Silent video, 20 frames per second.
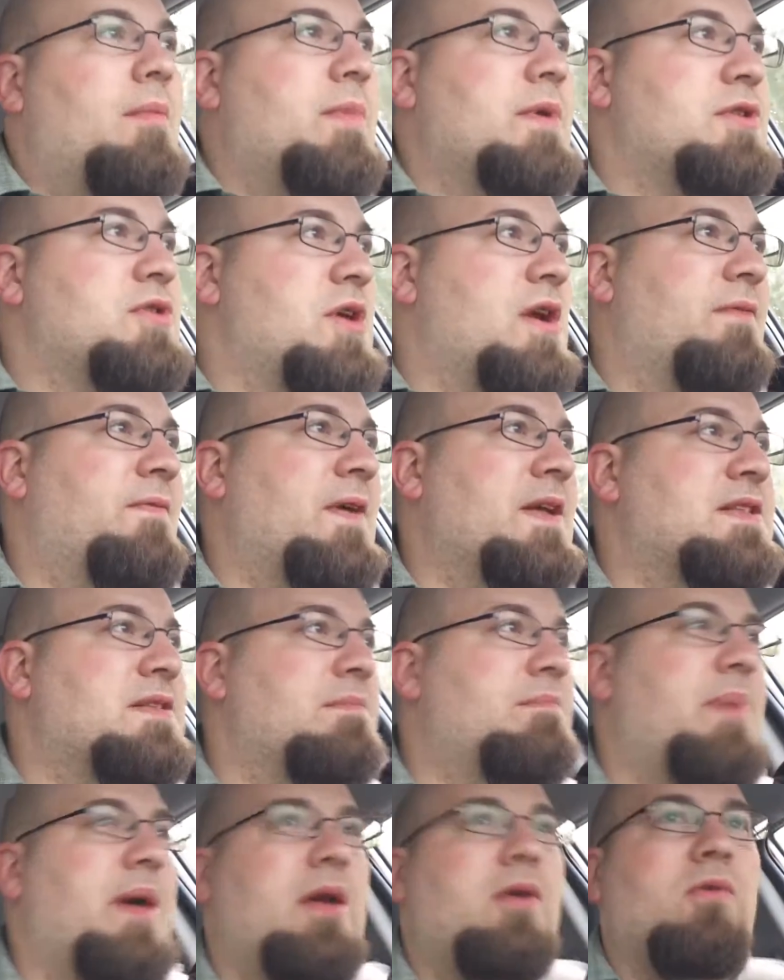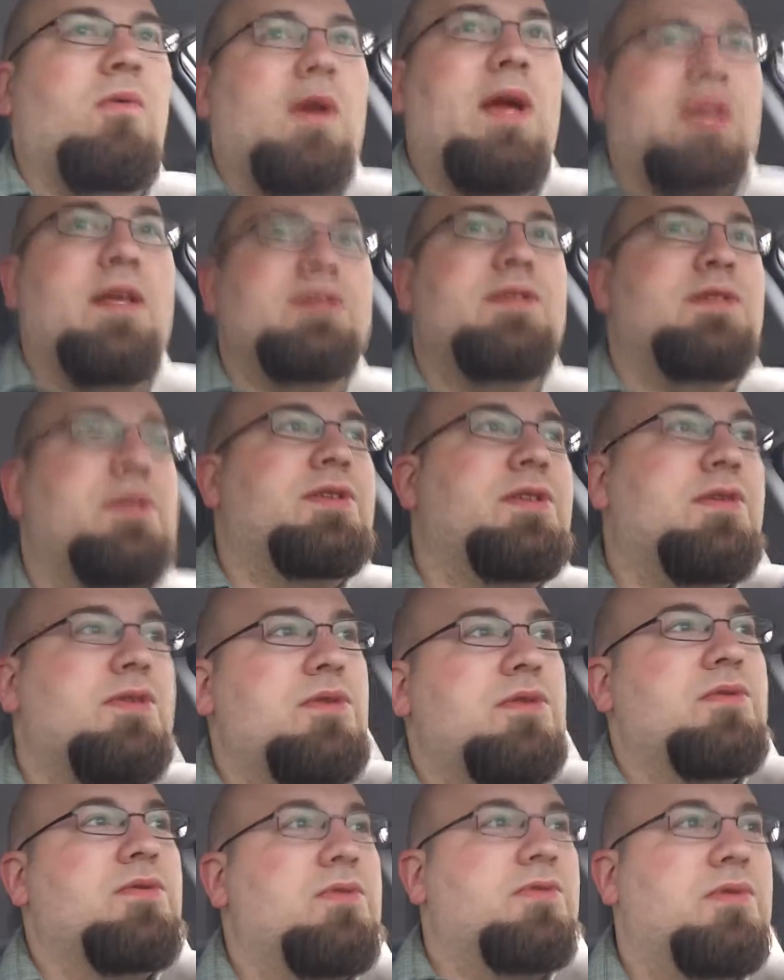But try to find some better ways
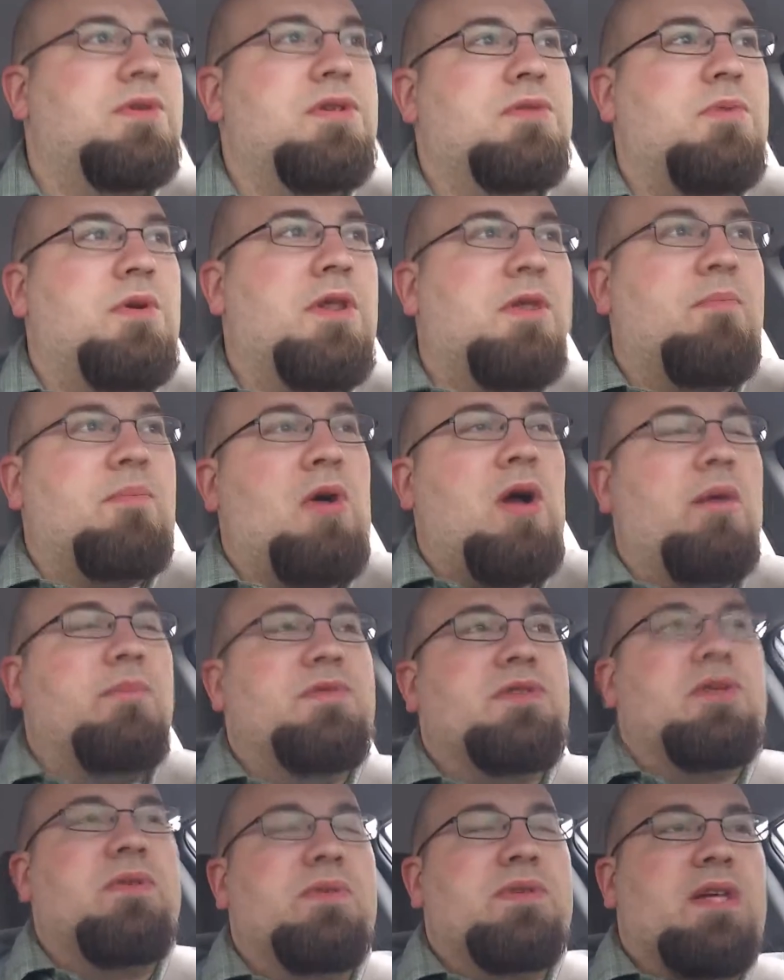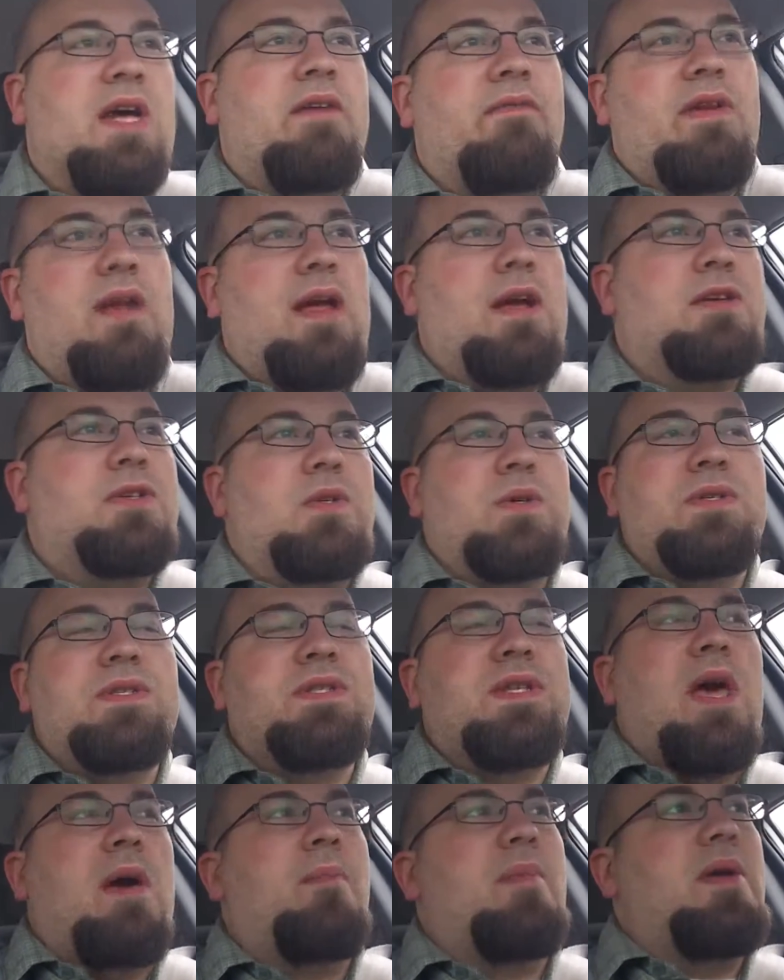to, because one of the problems too is I have an extra
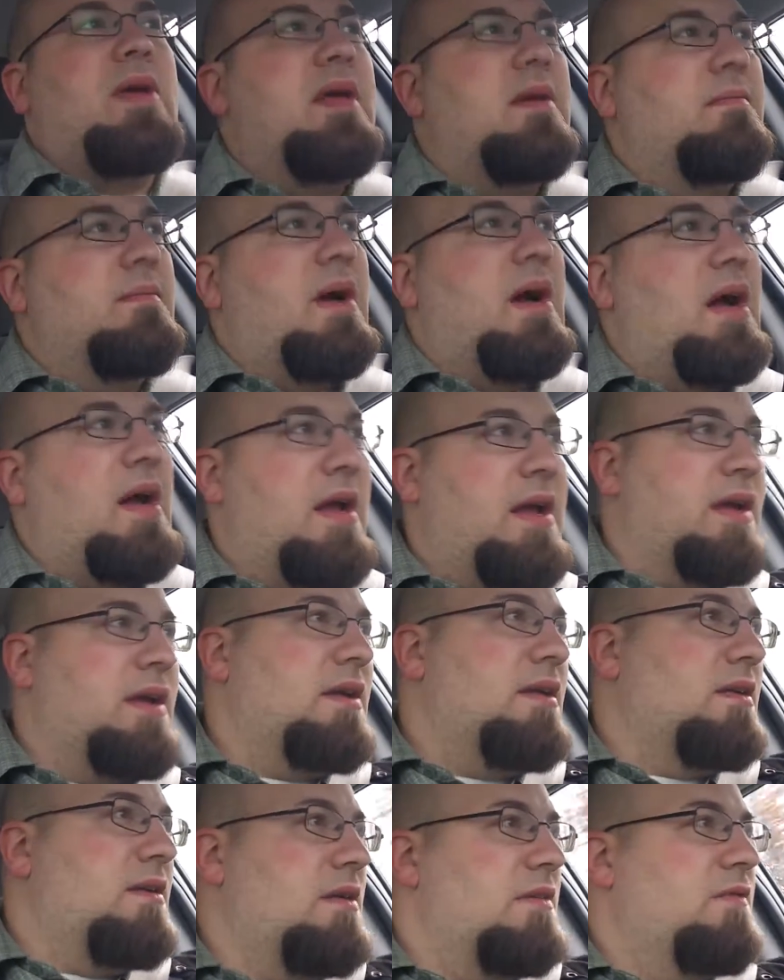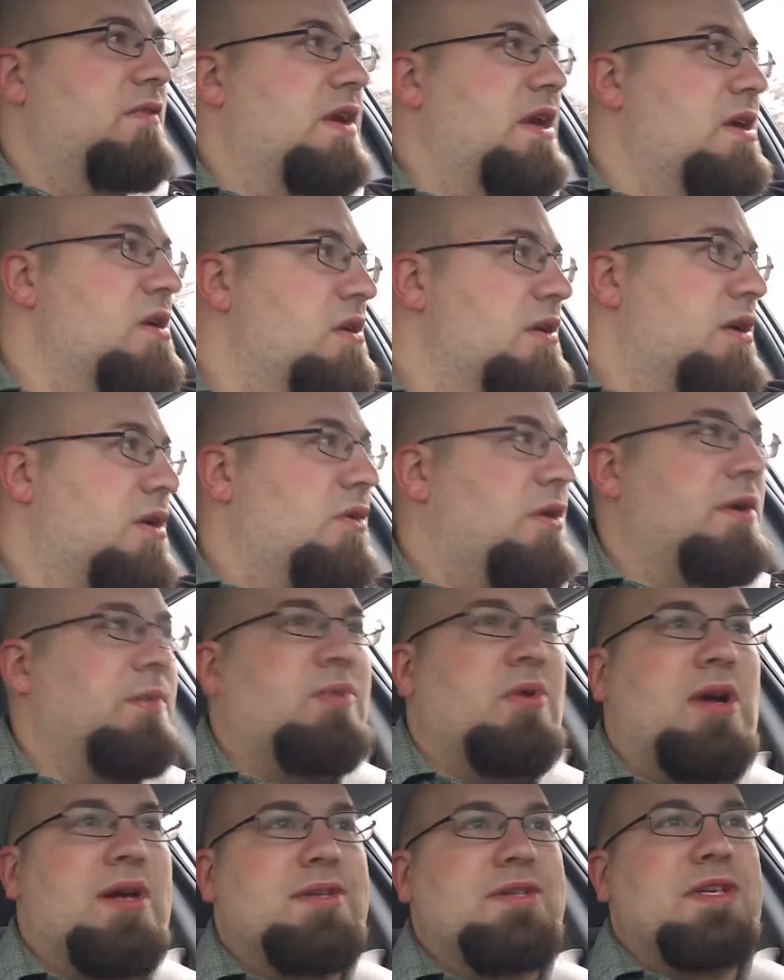step in my video encoding
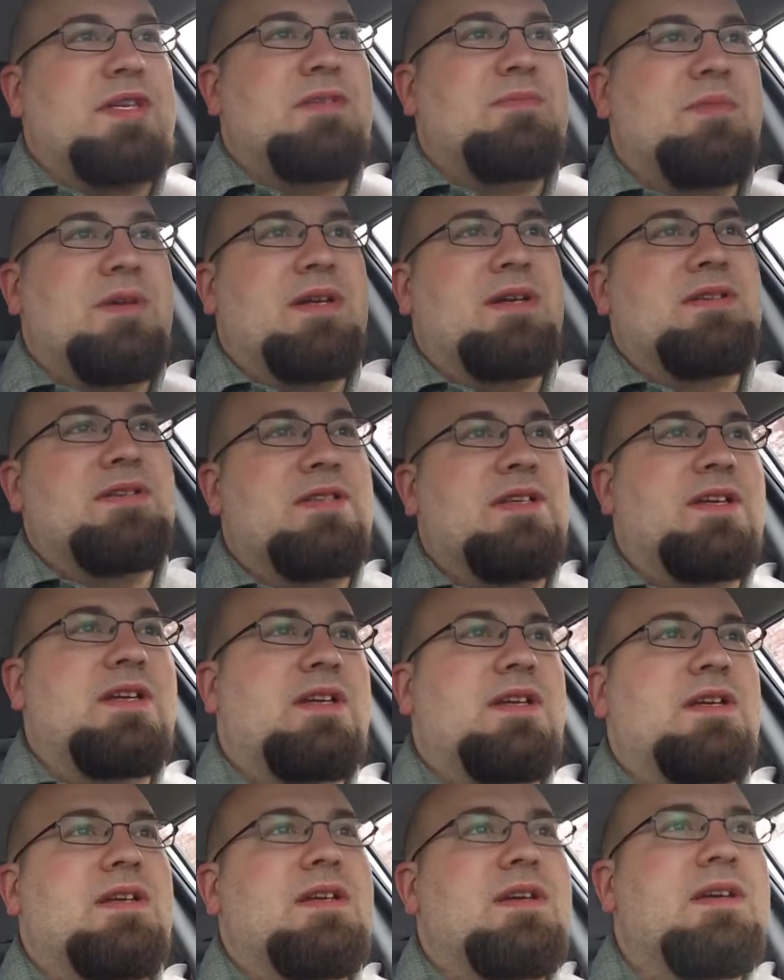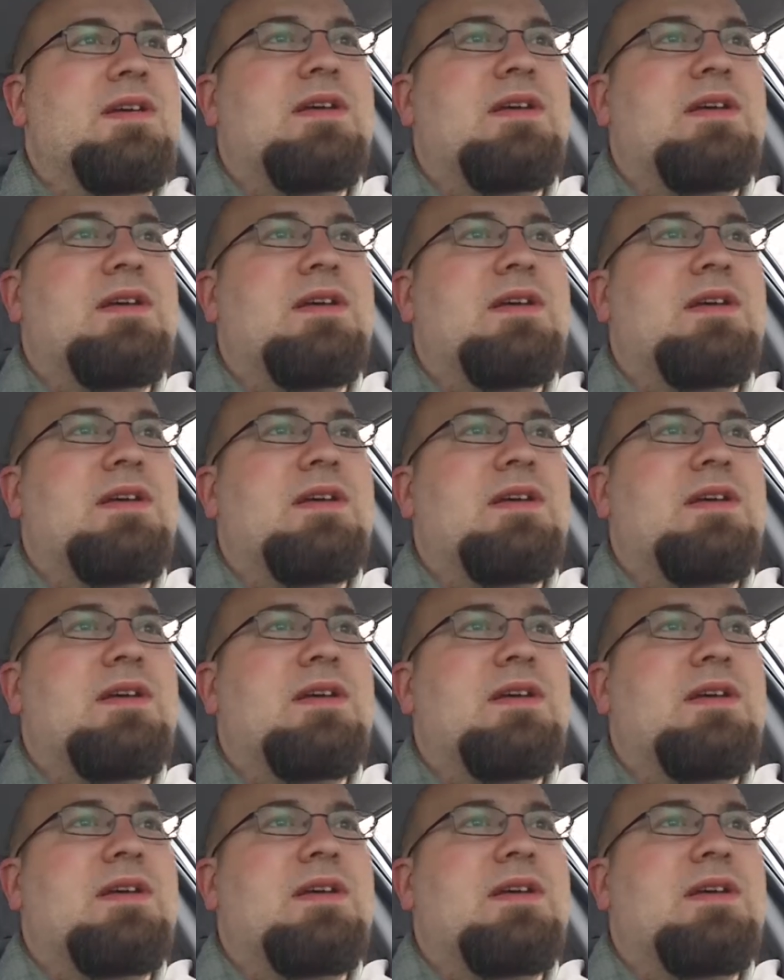process because the